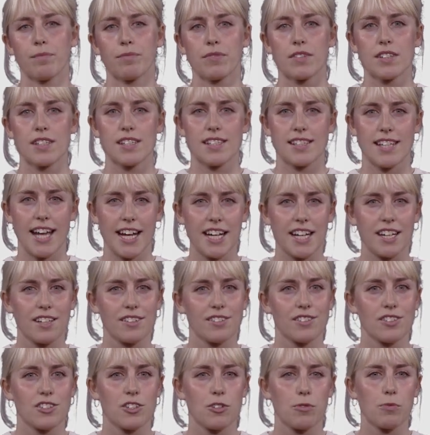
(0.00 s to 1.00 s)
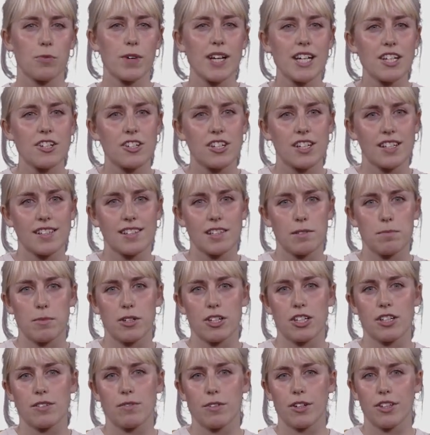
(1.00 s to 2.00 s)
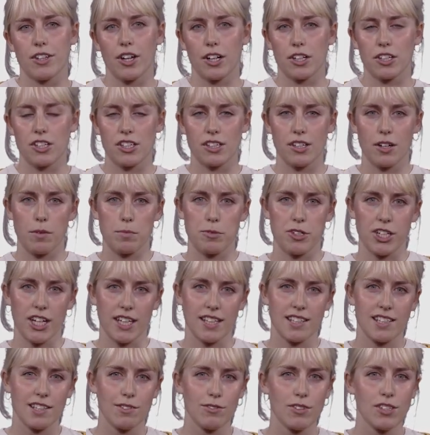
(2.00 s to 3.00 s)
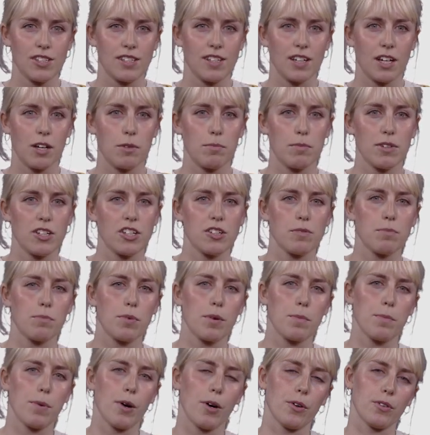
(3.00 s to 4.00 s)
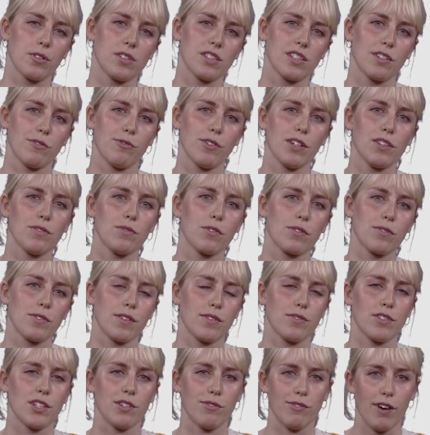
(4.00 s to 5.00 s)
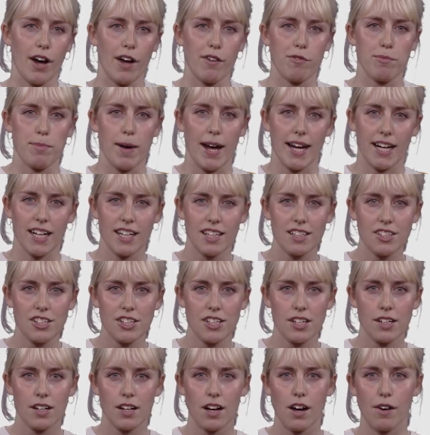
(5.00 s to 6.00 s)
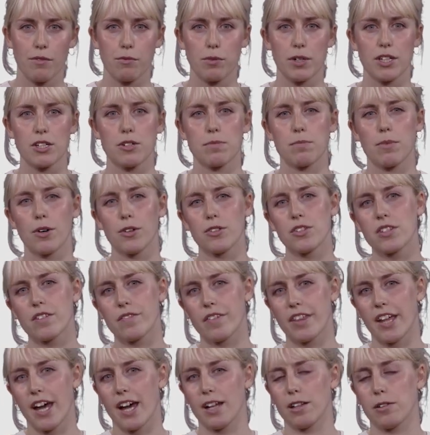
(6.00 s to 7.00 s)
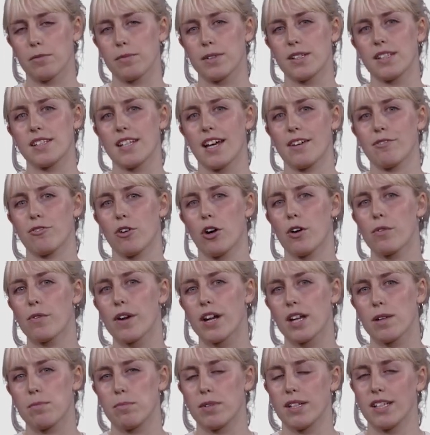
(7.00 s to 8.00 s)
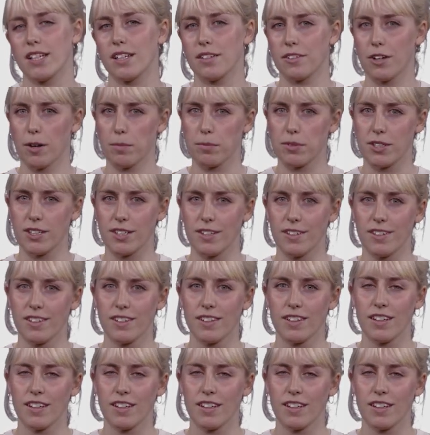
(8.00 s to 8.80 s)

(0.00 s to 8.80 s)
Second, to reach these emission reduction objectives, the Commission proposed the Fit for 55 package, of which most of the elements have already been adopted.